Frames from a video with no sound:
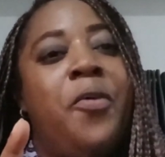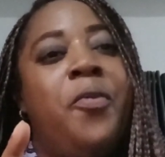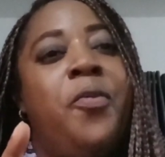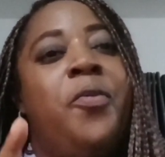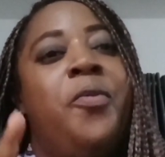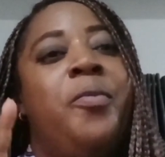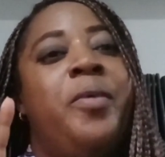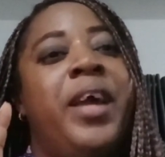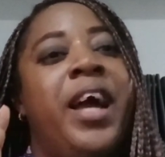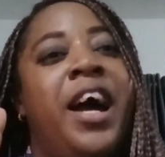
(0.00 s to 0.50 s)

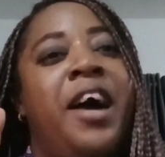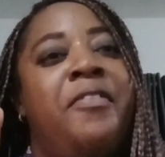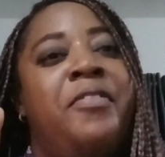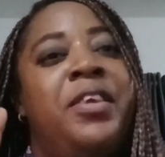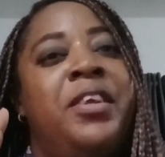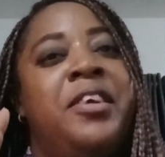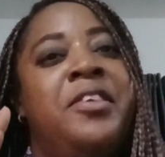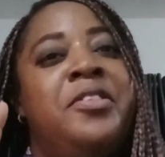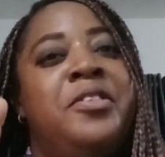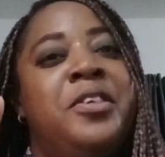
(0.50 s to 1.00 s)
We'll be
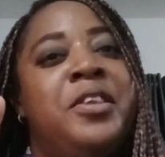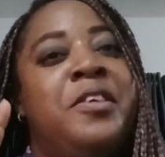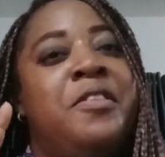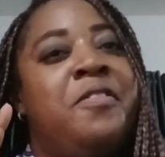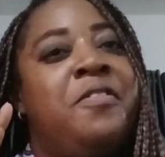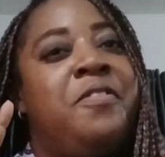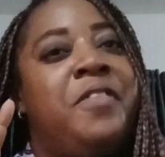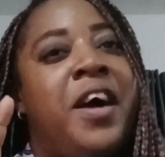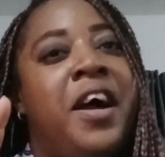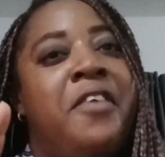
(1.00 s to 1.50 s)
having another
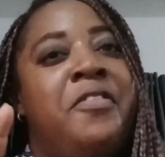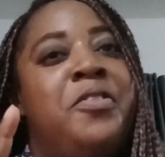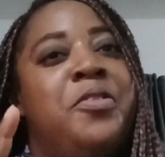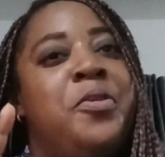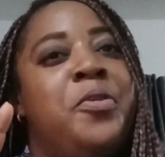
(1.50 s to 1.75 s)
5.